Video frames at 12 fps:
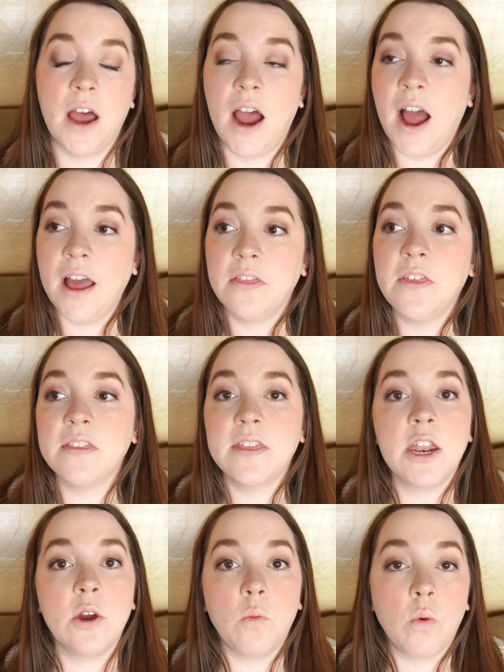I think
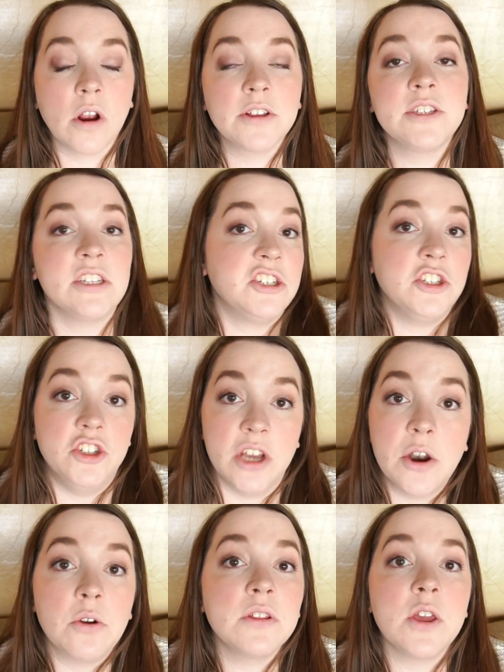that it works
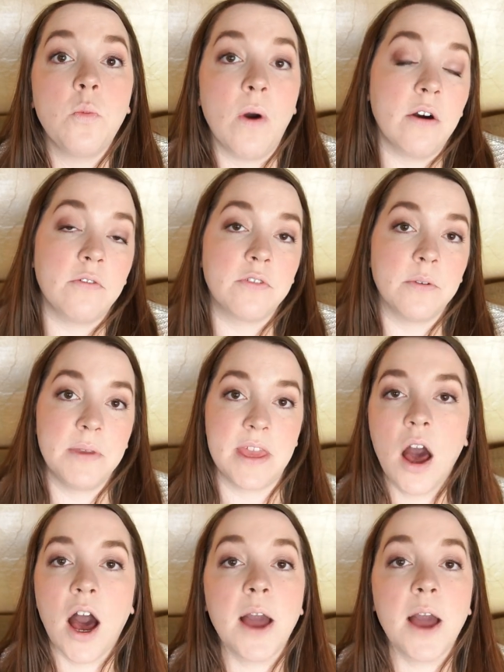generally well for me.